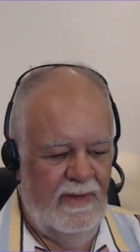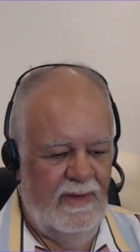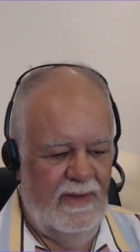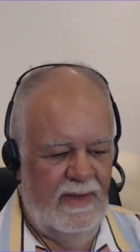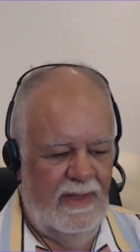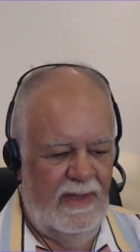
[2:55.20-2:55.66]

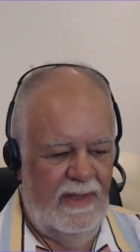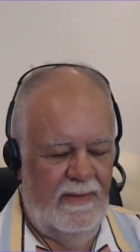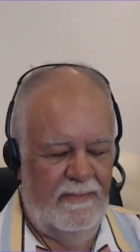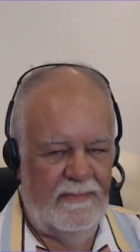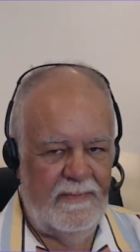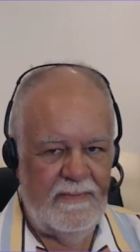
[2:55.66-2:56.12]

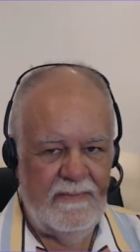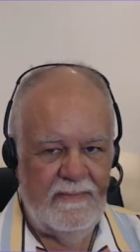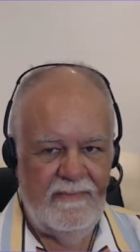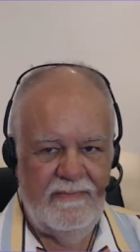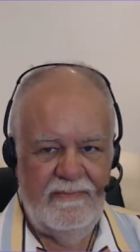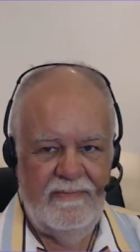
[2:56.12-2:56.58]

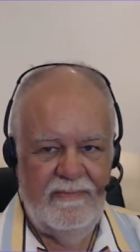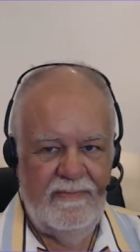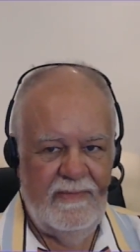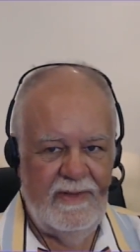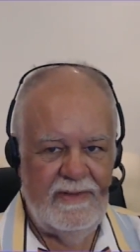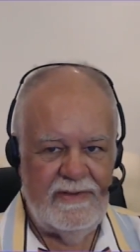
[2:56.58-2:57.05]

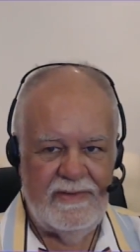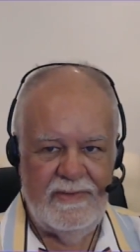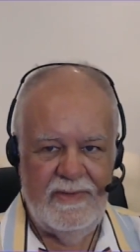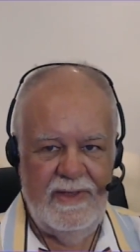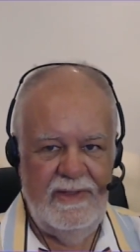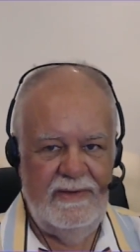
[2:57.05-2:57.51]
It's the
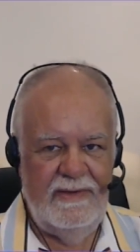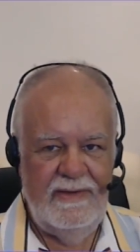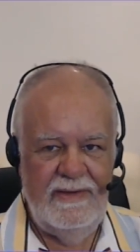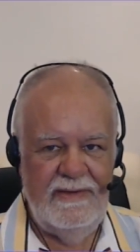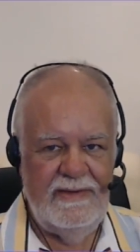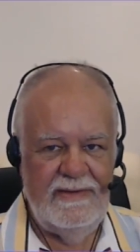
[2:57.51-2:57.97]
way it
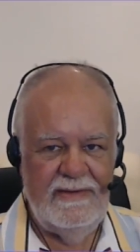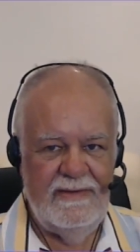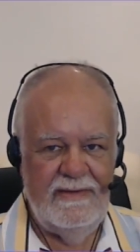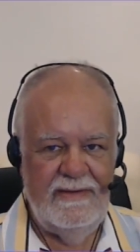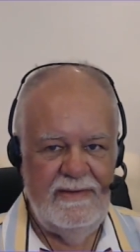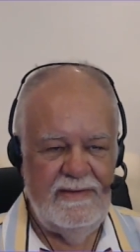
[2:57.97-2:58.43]
is.
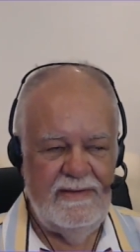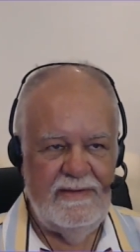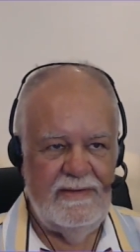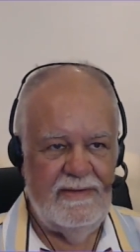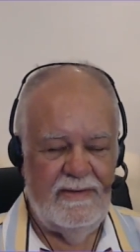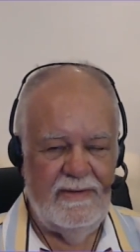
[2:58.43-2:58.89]
These are
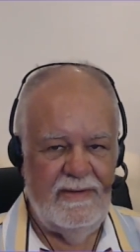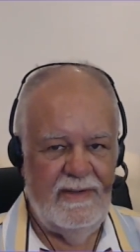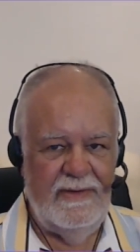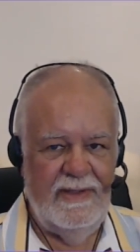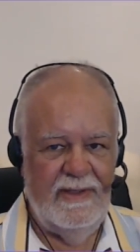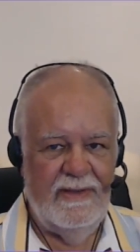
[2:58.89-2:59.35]
just
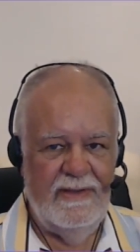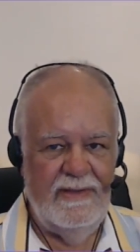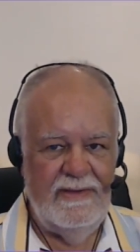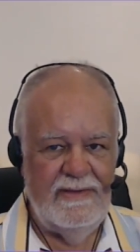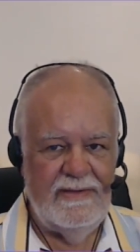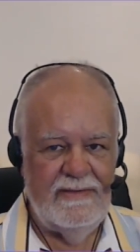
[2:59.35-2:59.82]
ordinary
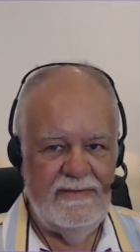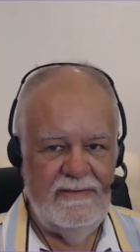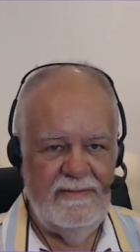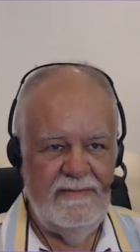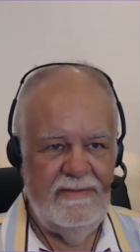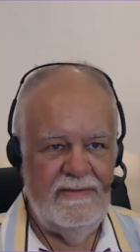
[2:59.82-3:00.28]
guys
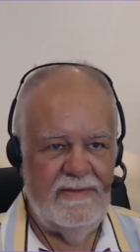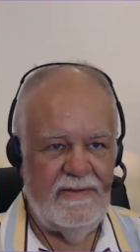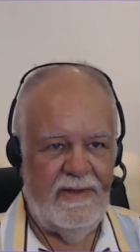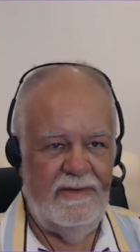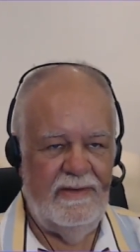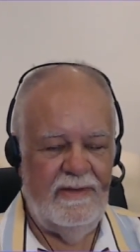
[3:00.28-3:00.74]

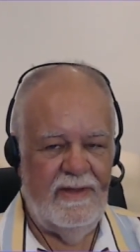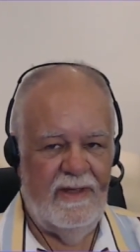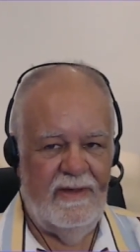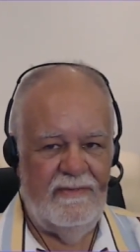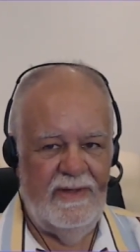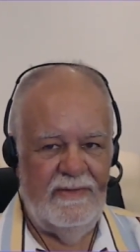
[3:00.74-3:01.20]
trying to
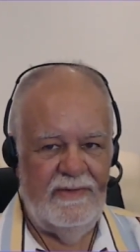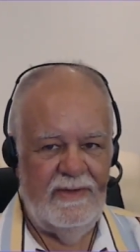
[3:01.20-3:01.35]
carve out a